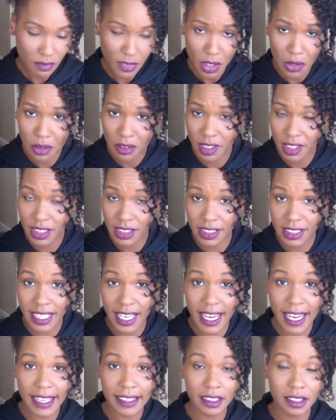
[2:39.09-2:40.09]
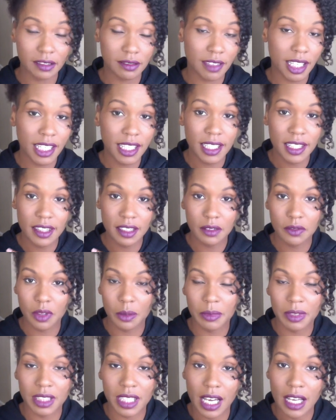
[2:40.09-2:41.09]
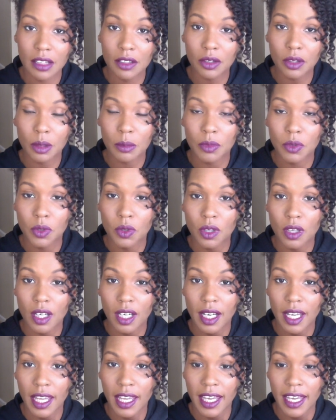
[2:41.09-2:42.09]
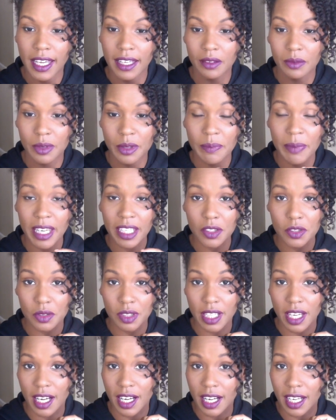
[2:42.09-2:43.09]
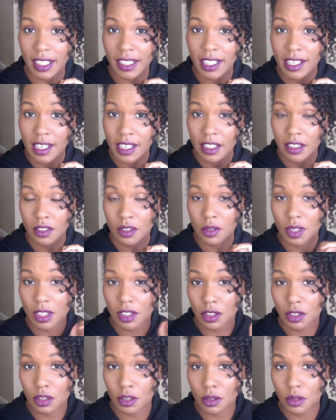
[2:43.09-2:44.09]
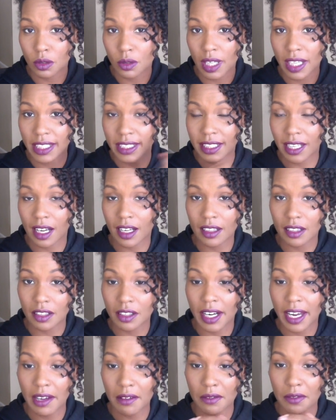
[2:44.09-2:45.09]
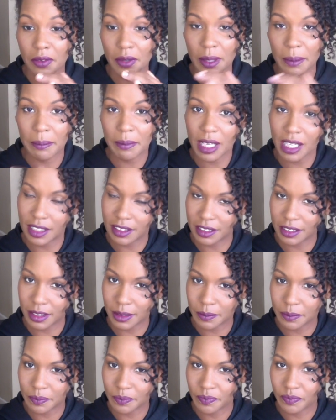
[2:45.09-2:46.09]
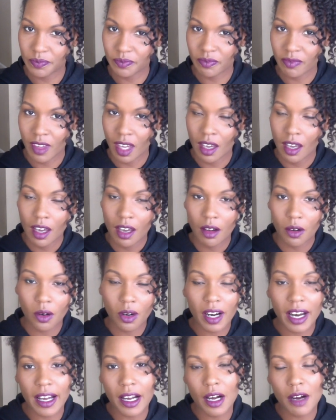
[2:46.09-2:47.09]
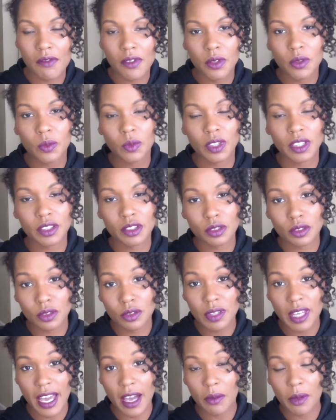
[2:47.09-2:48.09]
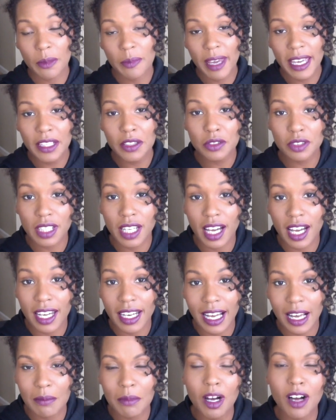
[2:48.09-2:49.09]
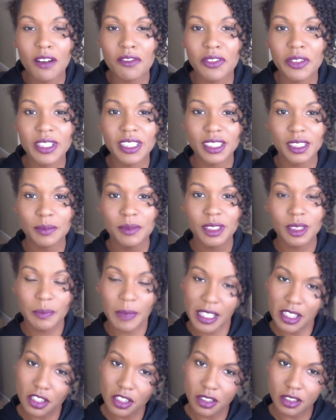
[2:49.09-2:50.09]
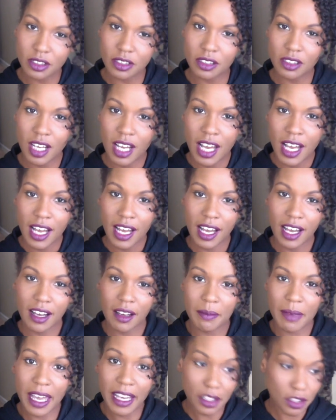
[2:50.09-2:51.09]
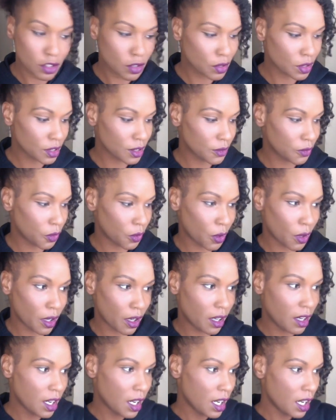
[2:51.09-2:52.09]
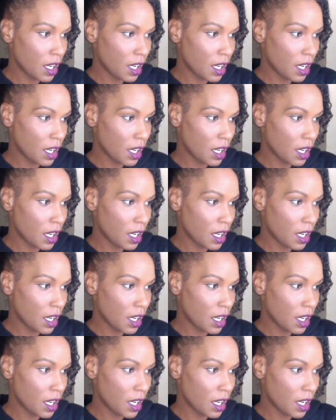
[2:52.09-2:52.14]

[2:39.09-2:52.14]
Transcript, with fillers: You can click that, anything from a dollar or more. And with Patreon, you can do a dollar every month or however you want to do that. With Patreon, I'm offering some special um, extras for